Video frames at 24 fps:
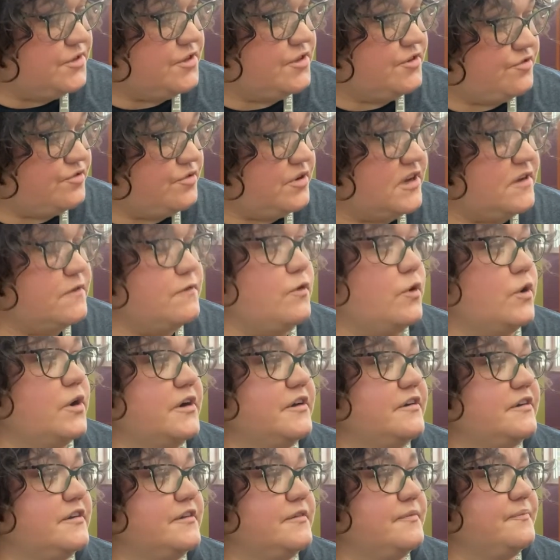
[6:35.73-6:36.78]
tree
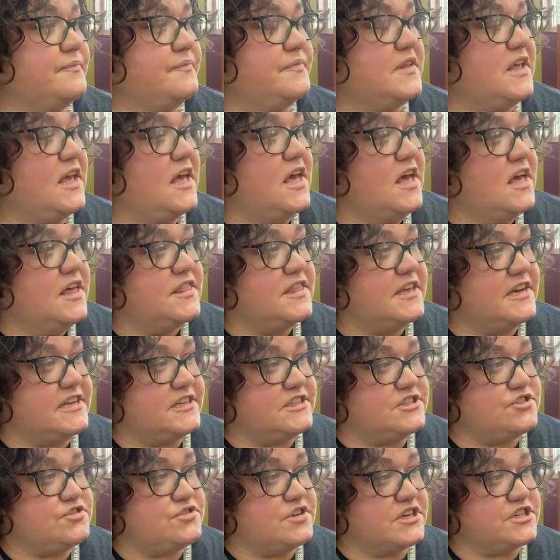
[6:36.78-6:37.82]
fort. The
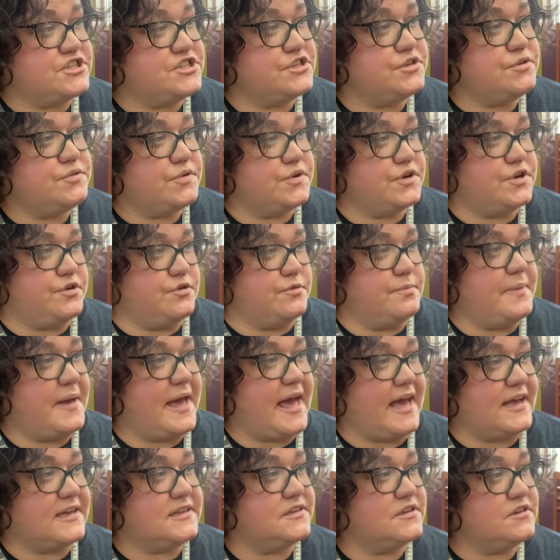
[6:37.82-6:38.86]
construction crew
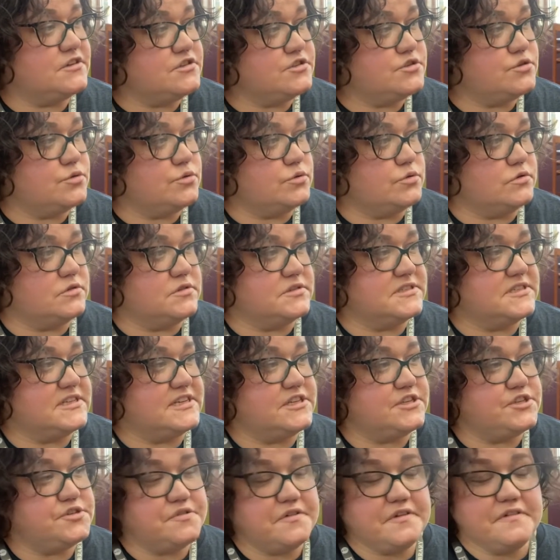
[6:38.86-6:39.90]
packed their tools
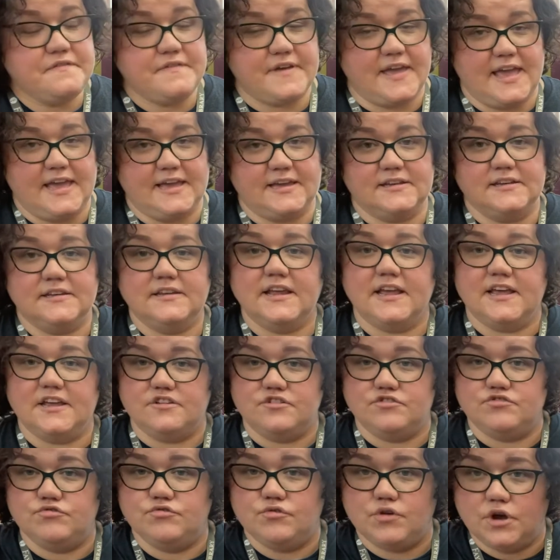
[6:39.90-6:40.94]
into a van
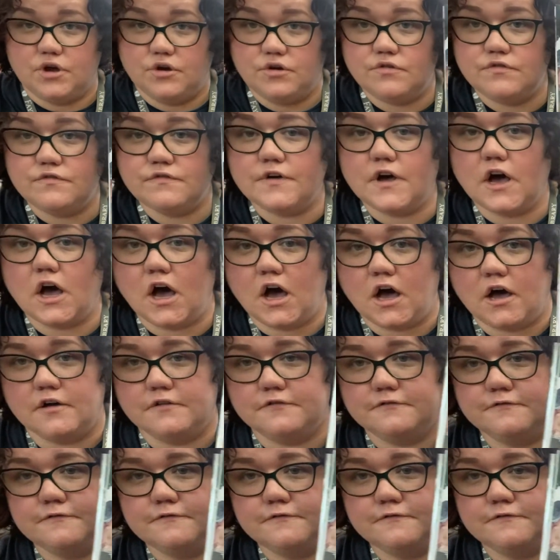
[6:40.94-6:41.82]
and drove off.